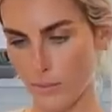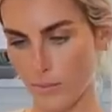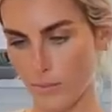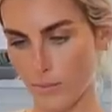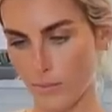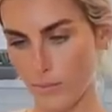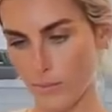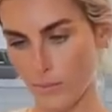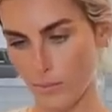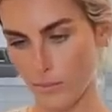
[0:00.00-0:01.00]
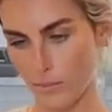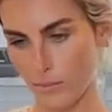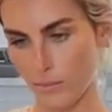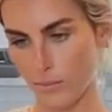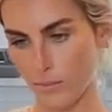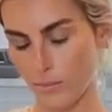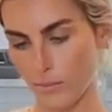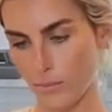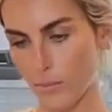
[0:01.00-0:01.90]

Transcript: (no one is talking)